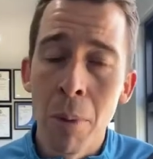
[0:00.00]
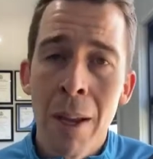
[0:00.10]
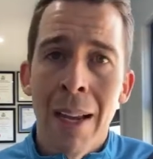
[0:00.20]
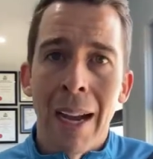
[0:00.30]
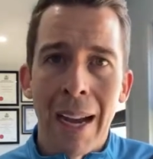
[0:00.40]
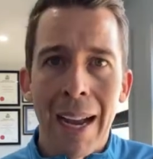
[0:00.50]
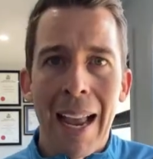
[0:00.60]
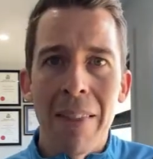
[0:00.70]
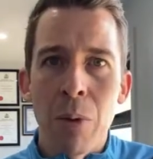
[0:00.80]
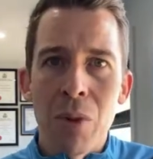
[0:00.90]
And there
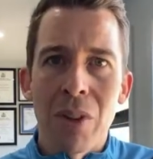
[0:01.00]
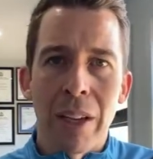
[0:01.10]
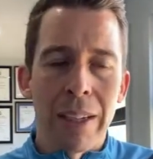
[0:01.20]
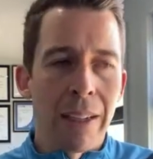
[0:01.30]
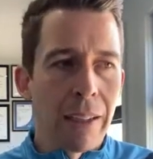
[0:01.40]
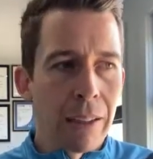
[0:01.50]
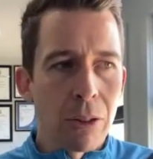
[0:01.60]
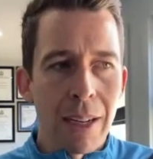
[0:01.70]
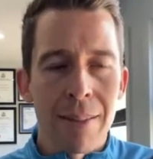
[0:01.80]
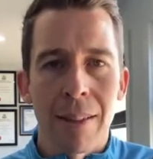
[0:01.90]
was a great
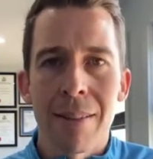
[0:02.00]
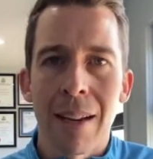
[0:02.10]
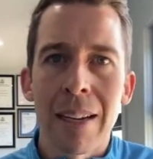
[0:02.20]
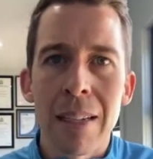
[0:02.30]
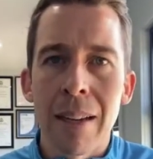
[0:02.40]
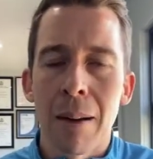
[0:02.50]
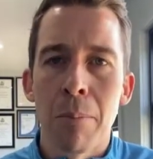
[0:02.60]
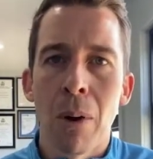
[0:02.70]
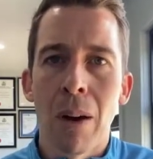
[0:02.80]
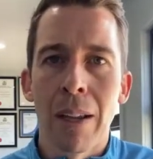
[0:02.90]
study done
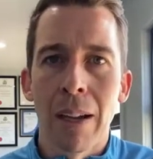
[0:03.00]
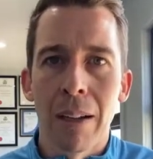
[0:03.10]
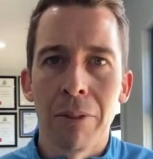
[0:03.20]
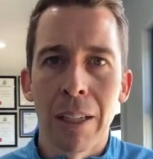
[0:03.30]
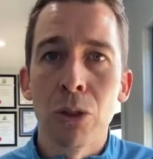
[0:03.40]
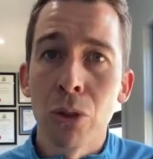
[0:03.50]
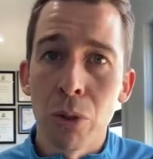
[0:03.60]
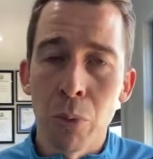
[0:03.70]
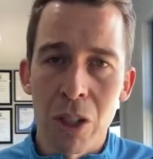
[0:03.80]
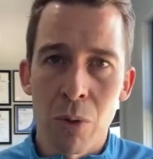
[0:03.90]
by Van Huren,
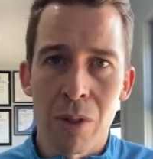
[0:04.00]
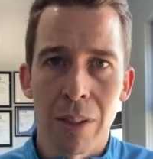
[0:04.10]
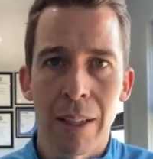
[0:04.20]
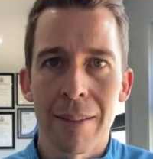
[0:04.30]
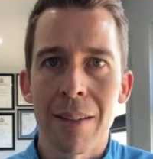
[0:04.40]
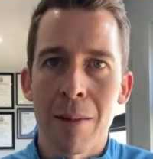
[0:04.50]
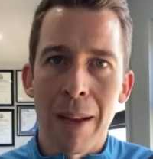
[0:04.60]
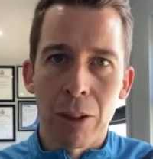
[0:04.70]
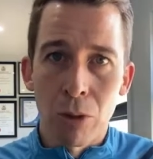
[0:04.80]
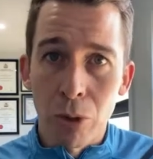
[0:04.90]
which was a systematic
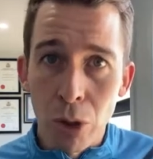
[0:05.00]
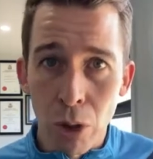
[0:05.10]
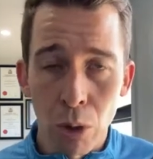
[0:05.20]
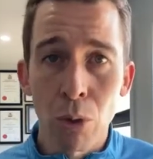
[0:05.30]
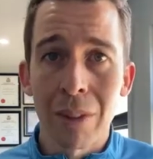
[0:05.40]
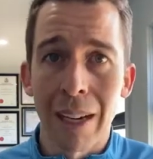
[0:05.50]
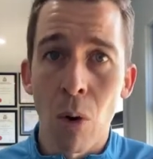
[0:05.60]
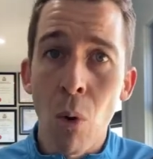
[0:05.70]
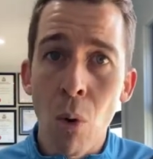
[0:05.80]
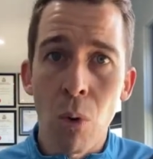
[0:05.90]
review that looked at
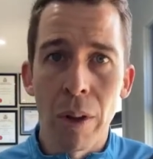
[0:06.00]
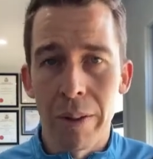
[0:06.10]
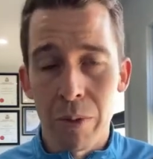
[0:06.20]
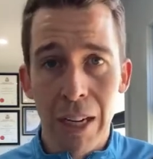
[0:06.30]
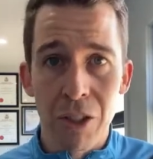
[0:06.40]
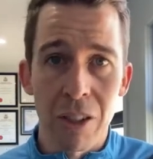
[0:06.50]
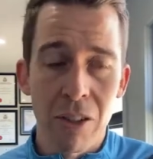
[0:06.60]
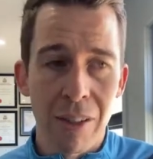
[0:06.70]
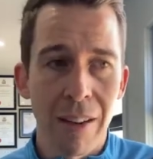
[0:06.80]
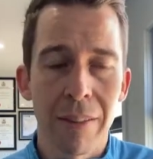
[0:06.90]
it was actually just
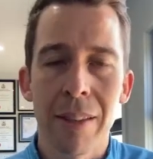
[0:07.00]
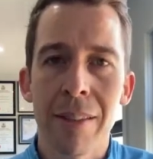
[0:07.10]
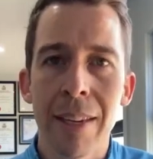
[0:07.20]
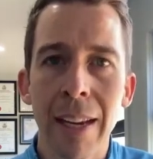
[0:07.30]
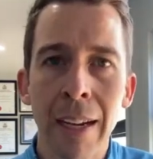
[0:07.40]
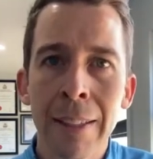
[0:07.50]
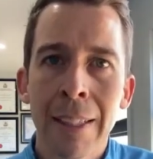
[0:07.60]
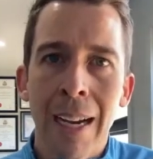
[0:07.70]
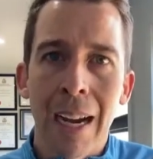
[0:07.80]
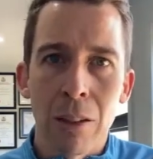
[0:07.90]
done this year,
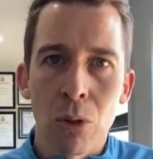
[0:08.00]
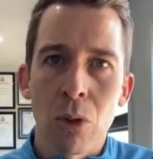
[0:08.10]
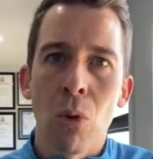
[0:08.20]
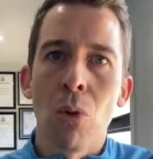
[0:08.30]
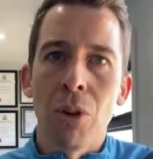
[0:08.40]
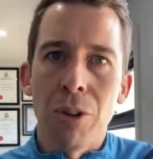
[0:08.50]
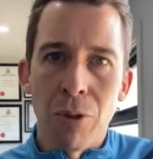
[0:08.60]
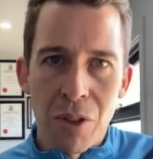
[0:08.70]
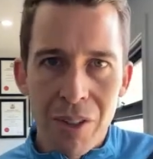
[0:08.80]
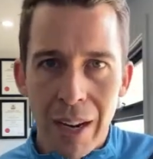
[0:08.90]
looked at all the different
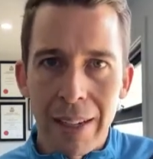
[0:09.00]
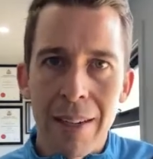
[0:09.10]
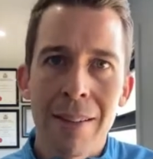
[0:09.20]
studies